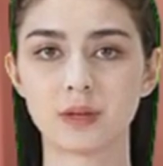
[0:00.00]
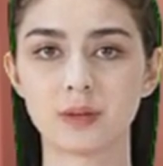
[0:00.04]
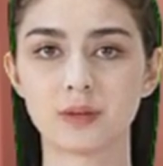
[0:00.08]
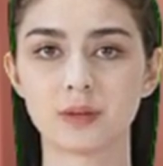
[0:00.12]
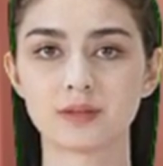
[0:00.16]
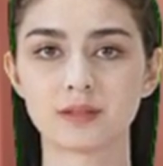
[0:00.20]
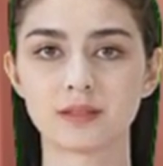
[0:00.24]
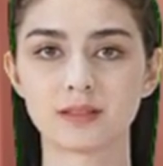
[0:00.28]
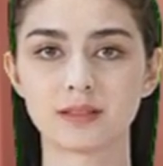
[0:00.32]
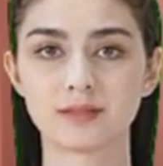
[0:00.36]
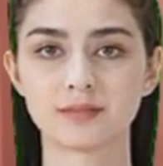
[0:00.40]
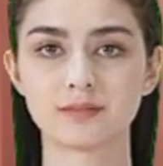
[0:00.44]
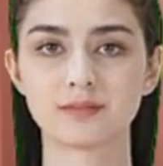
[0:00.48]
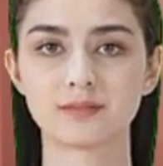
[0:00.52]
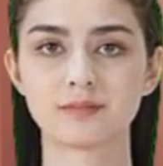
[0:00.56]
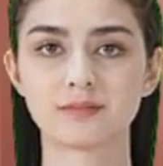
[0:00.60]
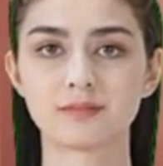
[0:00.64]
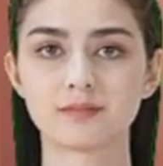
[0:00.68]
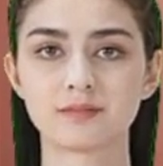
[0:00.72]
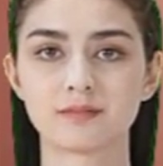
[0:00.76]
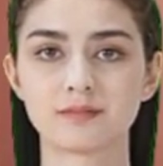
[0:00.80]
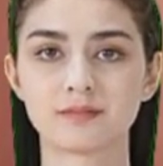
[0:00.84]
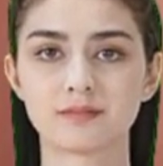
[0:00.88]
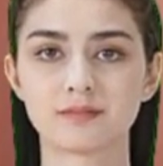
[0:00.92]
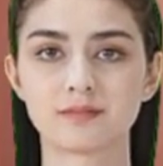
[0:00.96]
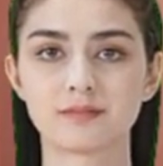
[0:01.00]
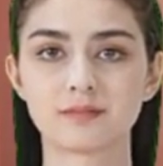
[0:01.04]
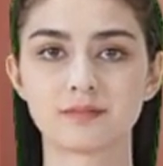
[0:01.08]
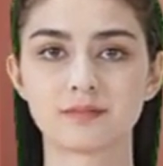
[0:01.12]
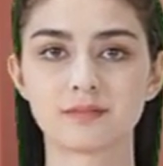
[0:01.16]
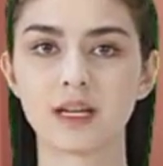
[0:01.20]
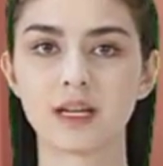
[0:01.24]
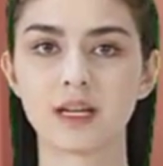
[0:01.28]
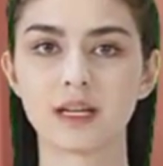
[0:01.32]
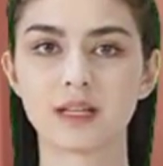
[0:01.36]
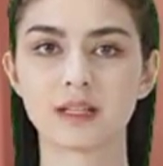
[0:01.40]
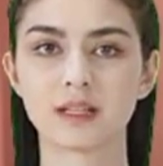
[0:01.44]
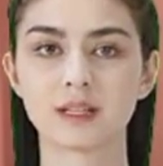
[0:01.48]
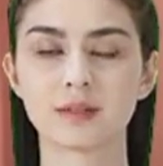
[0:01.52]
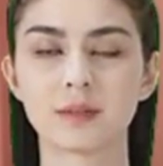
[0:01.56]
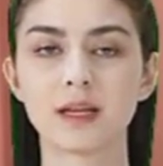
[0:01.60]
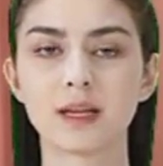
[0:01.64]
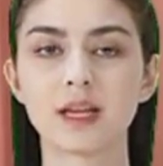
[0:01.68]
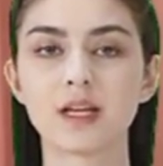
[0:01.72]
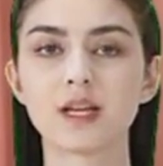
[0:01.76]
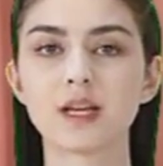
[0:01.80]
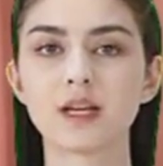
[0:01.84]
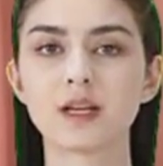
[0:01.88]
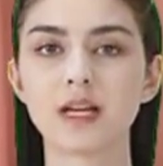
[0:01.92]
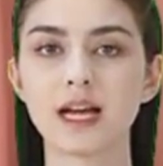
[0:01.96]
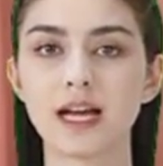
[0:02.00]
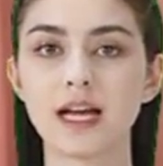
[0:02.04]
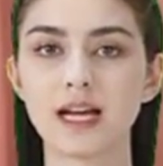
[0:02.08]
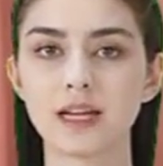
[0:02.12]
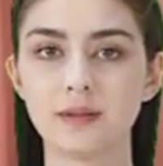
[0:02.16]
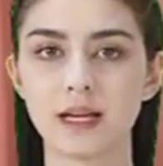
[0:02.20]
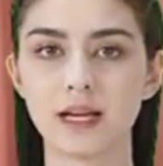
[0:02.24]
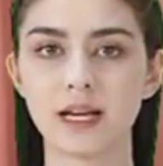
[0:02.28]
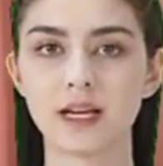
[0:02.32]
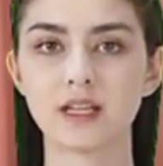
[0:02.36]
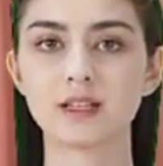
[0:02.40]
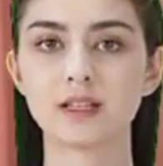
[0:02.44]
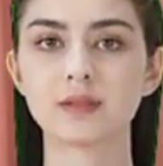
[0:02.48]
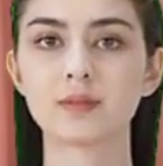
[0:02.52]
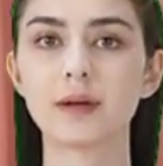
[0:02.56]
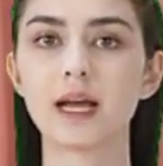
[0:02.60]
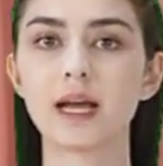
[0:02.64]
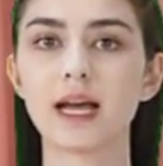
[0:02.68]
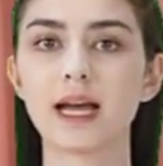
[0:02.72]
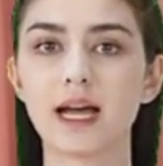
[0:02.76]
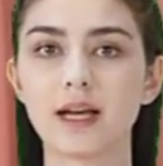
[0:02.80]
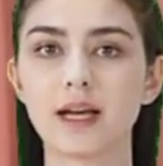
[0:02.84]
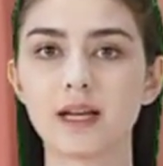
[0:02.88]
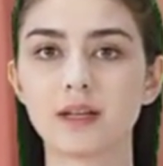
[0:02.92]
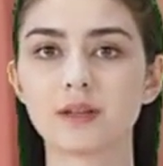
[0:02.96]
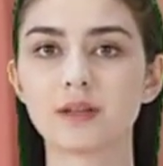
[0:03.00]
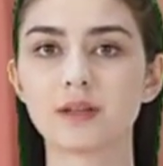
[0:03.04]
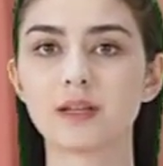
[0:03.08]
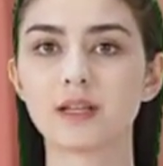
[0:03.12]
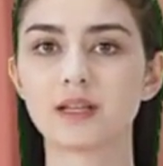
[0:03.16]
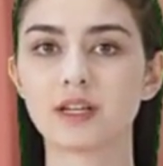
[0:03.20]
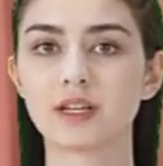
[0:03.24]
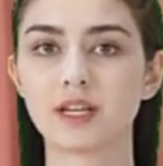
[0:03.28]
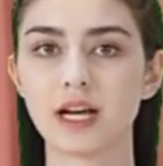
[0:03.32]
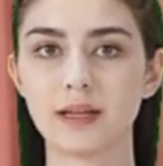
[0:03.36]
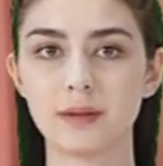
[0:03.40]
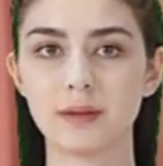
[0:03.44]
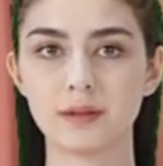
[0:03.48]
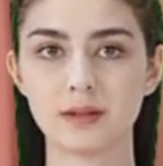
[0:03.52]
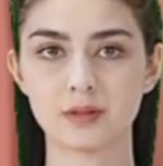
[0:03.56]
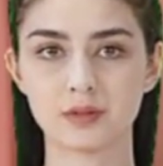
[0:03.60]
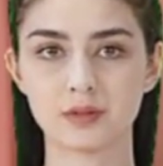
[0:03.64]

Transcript: preventing the uterus lining from breaking down and aborting the pregnancy.